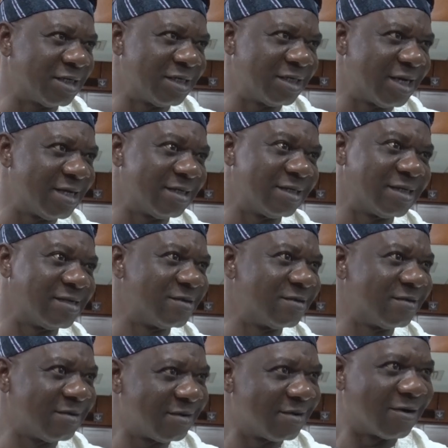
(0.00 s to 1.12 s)
change anything
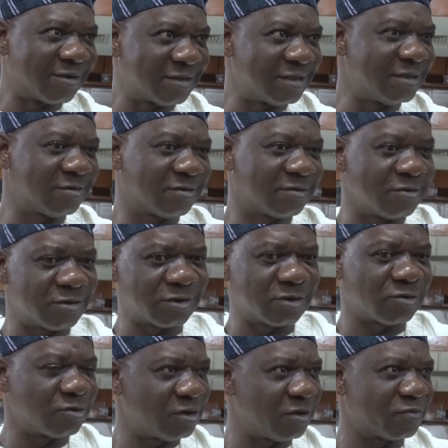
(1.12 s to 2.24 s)
until it goes
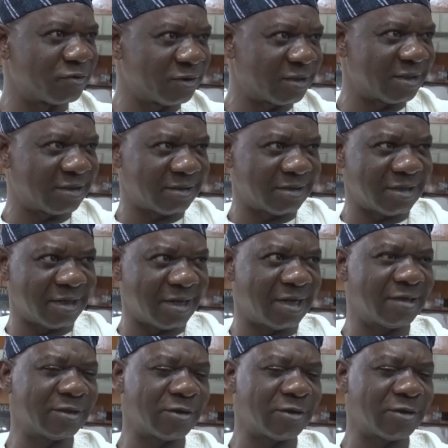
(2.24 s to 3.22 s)
through the process again.